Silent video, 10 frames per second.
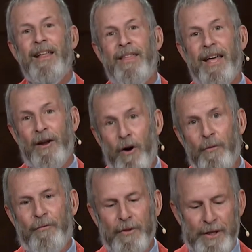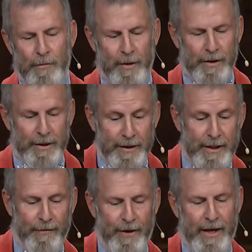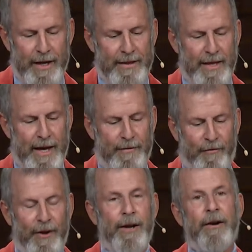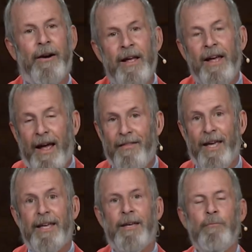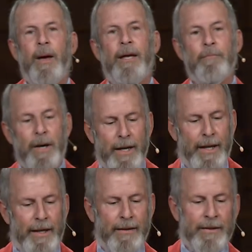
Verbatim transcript: that hopefully will alleviate that fear and they can make money